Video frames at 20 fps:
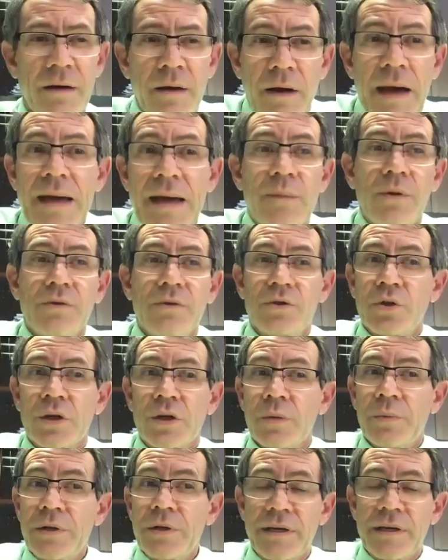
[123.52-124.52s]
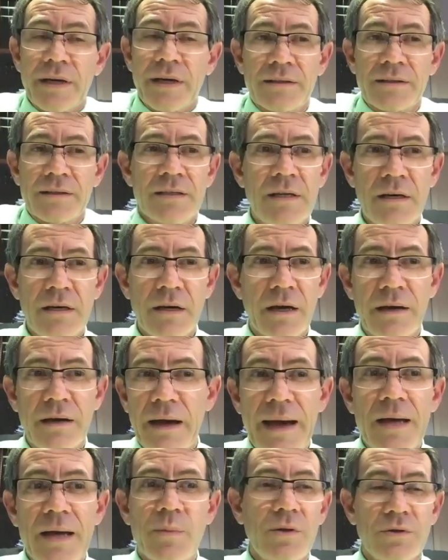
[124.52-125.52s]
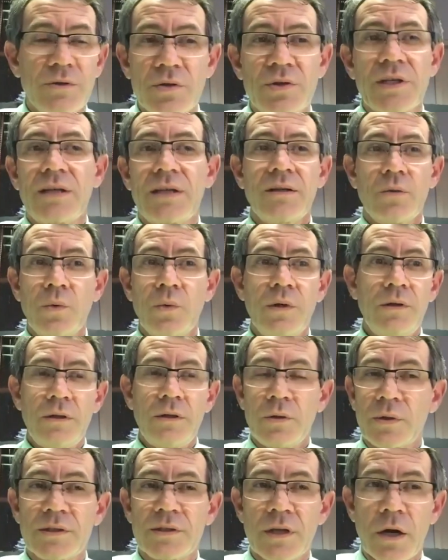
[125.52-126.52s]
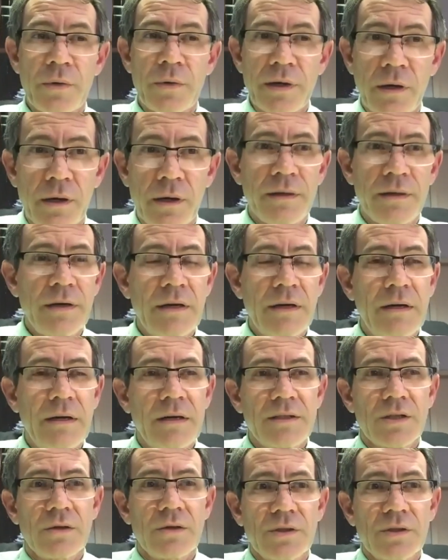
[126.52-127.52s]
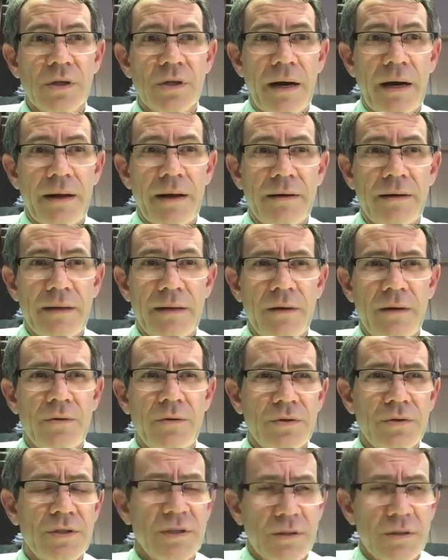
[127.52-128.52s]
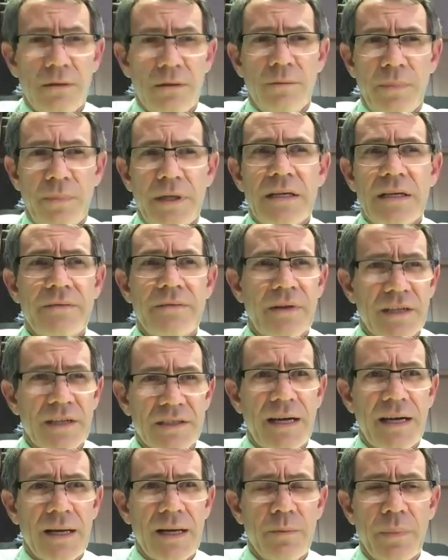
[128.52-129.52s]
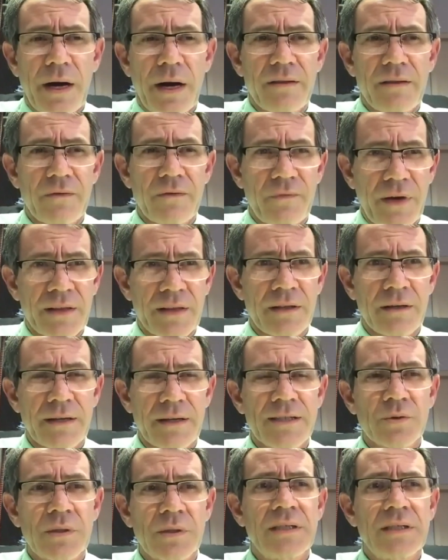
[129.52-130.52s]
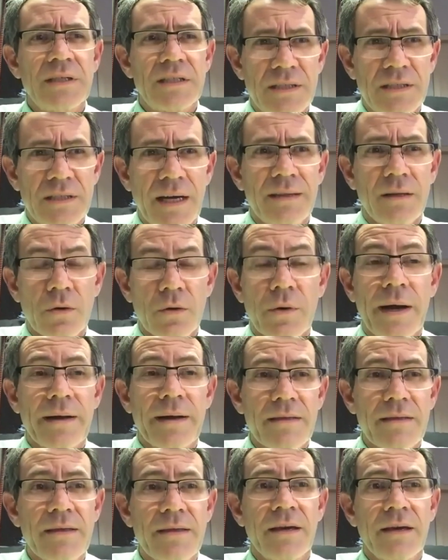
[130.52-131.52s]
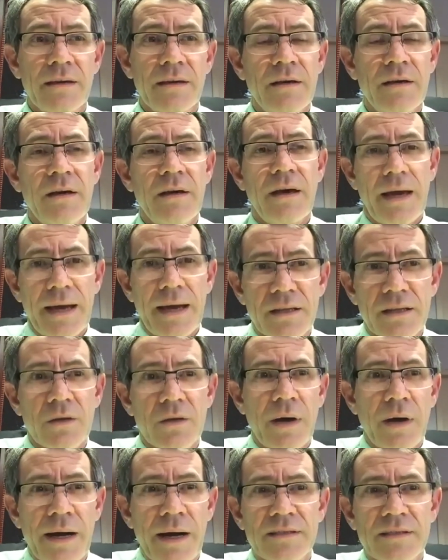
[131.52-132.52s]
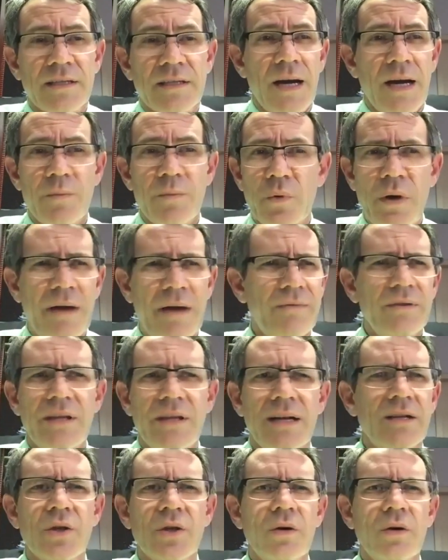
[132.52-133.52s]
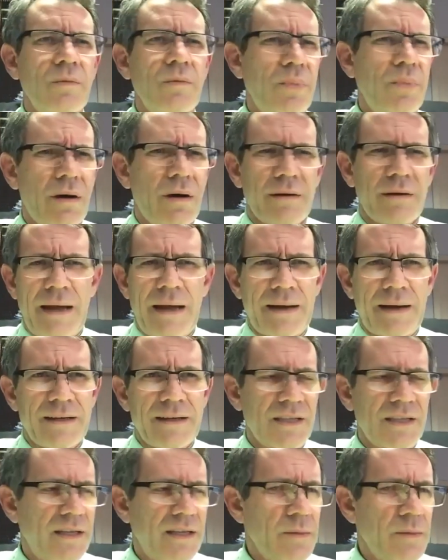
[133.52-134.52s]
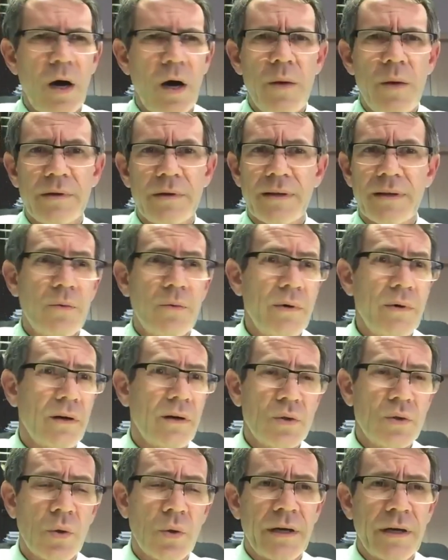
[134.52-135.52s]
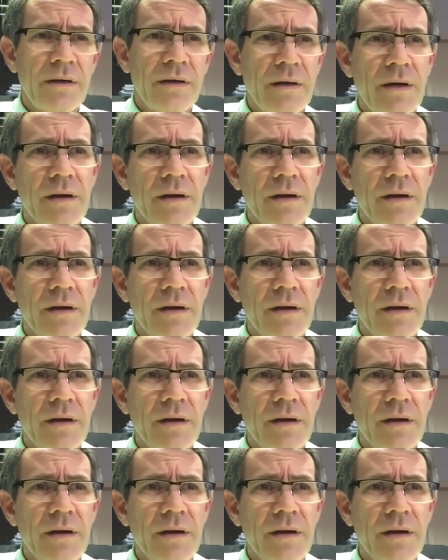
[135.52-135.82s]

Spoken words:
able to communicate and able to tell the world what's going on. So I do still believe, and I stand by the fact that Eswatini's done the right thing at the right time. We haven't done a total block. Like I say, at the moment here we are talking,